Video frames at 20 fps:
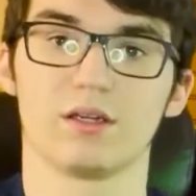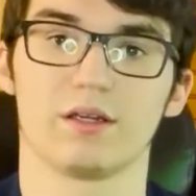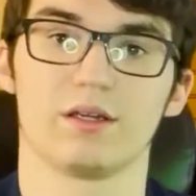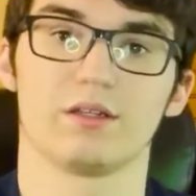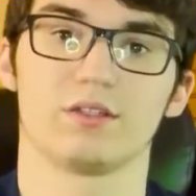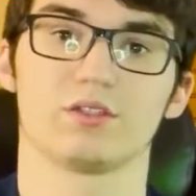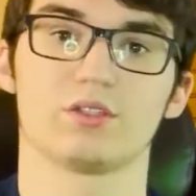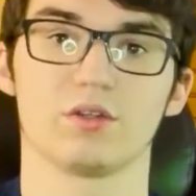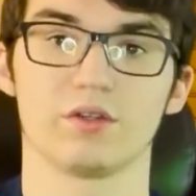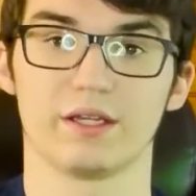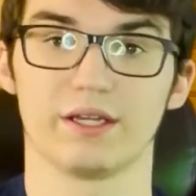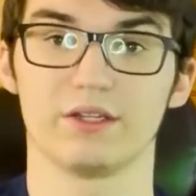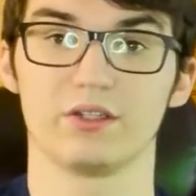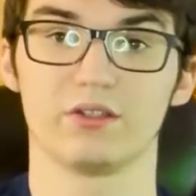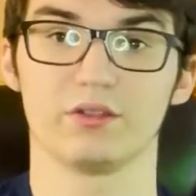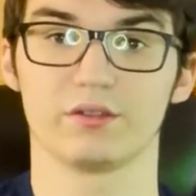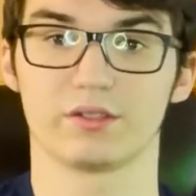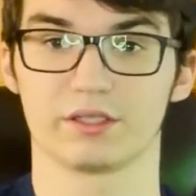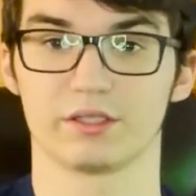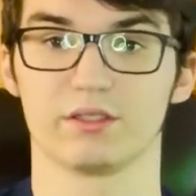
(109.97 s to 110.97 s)
so that
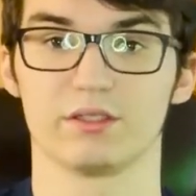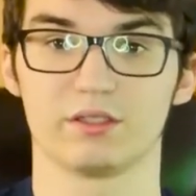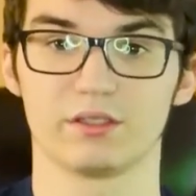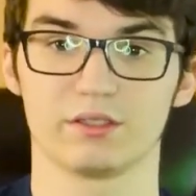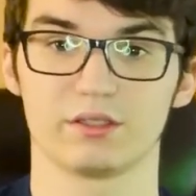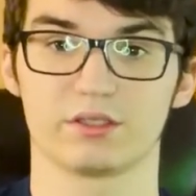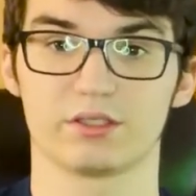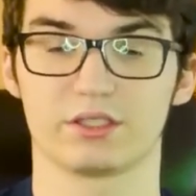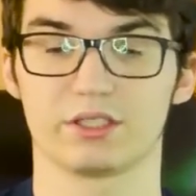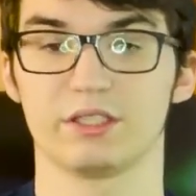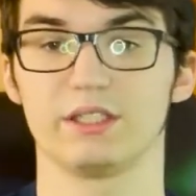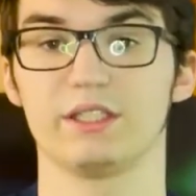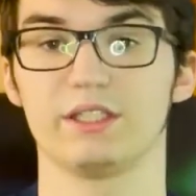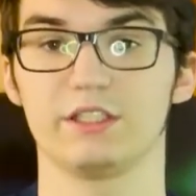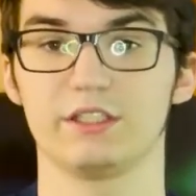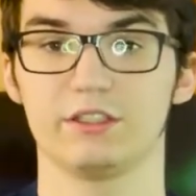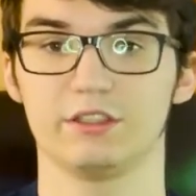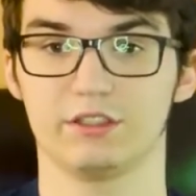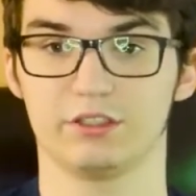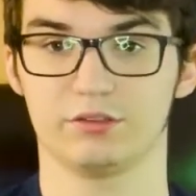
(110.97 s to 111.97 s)
you can
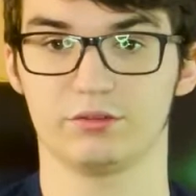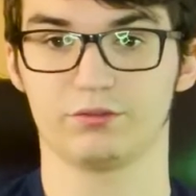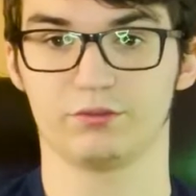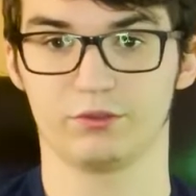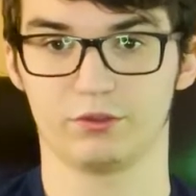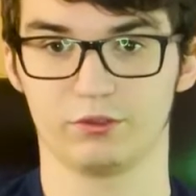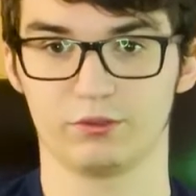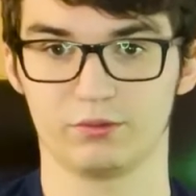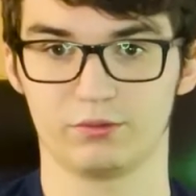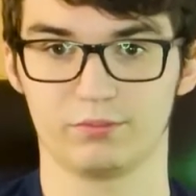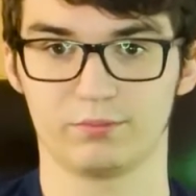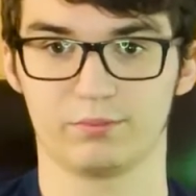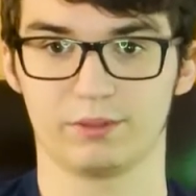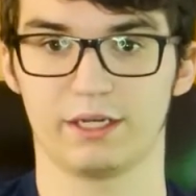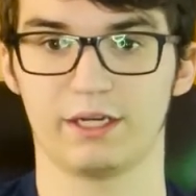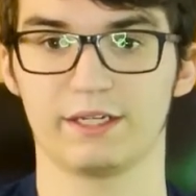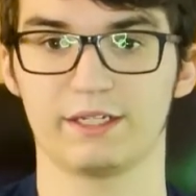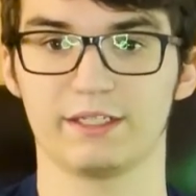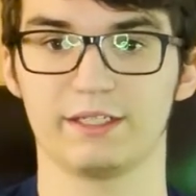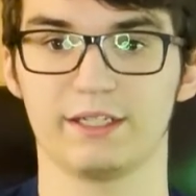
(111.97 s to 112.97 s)
see their full
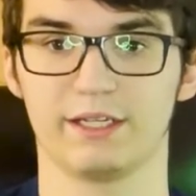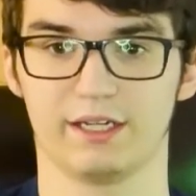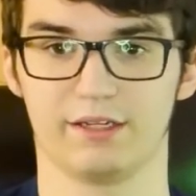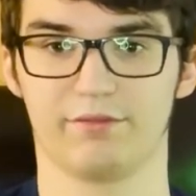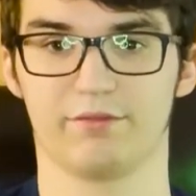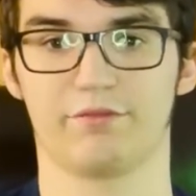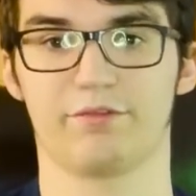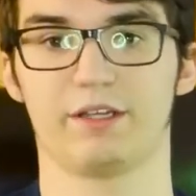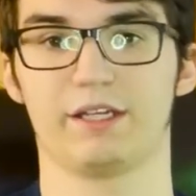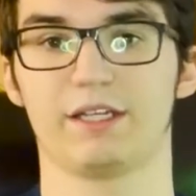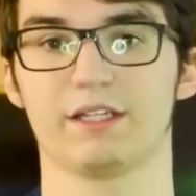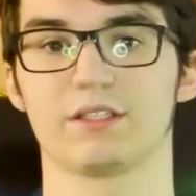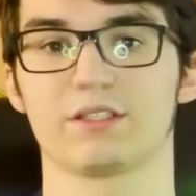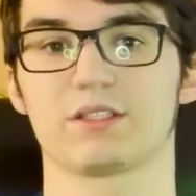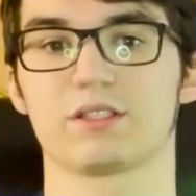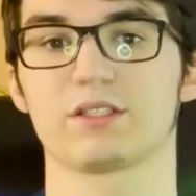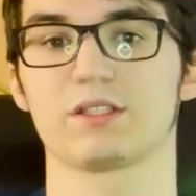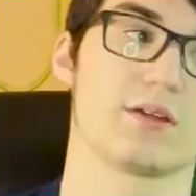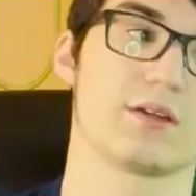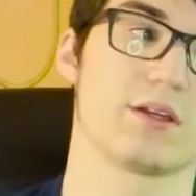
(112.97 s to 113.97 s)
body and
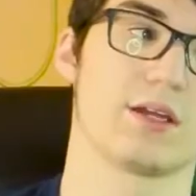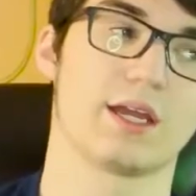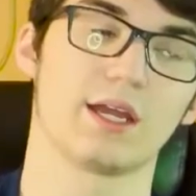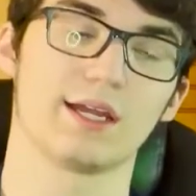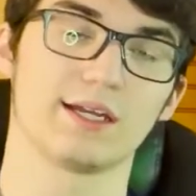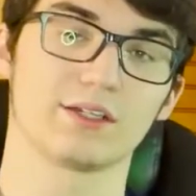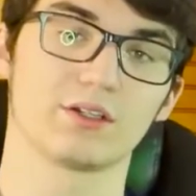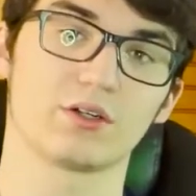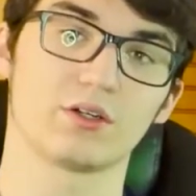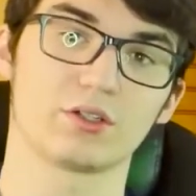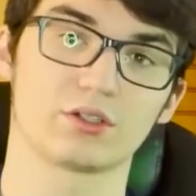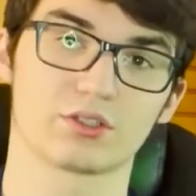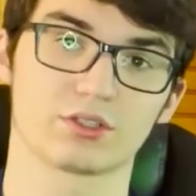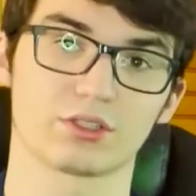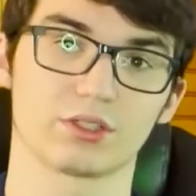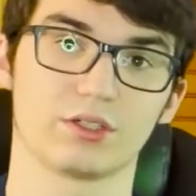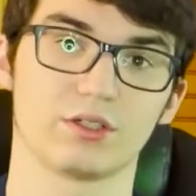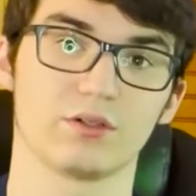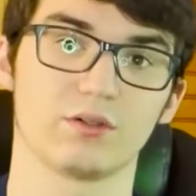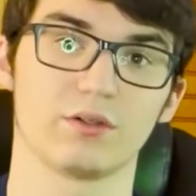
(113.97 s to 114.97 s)
face. And
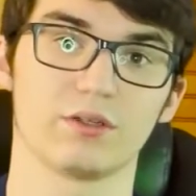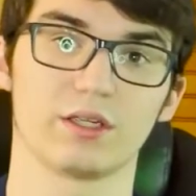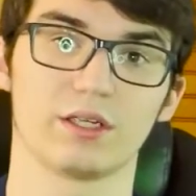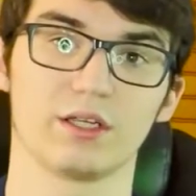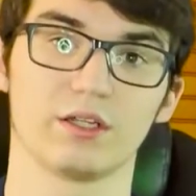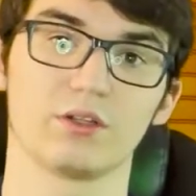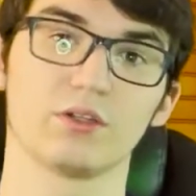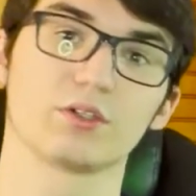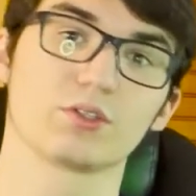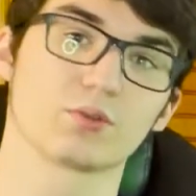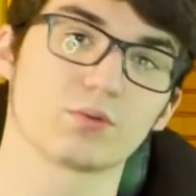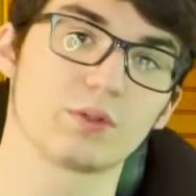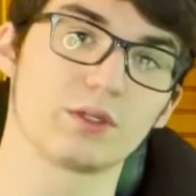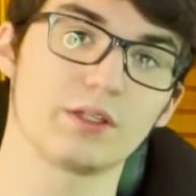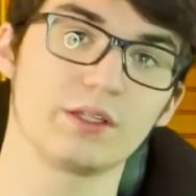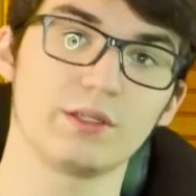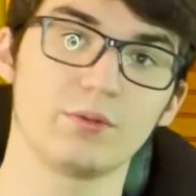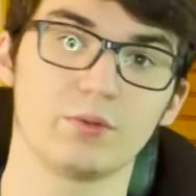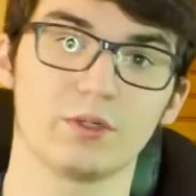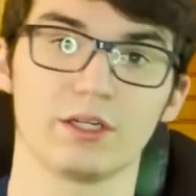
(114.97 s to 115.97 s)
also, it looks
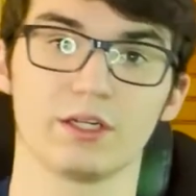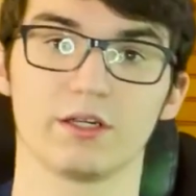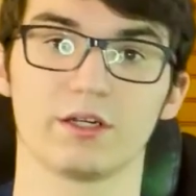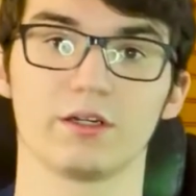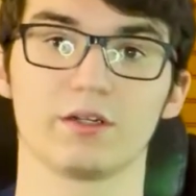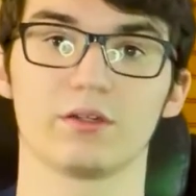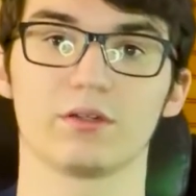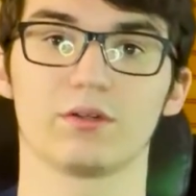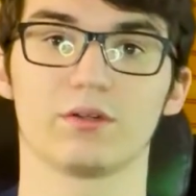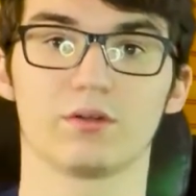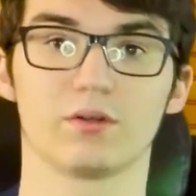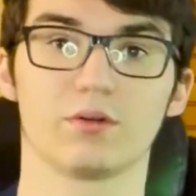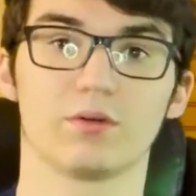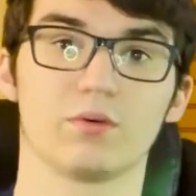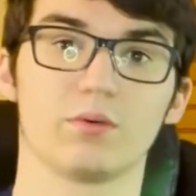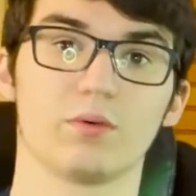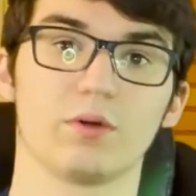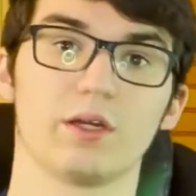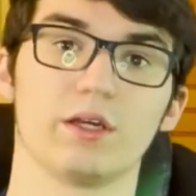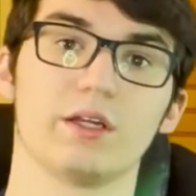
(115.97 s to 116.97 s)
really weird
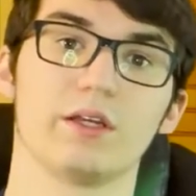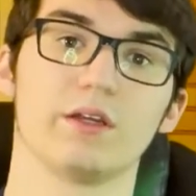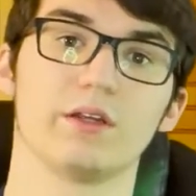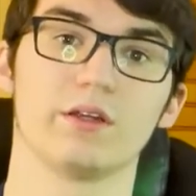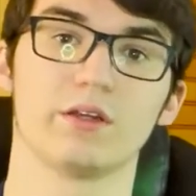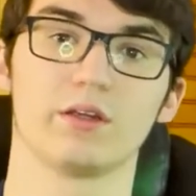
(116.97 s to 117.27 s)
when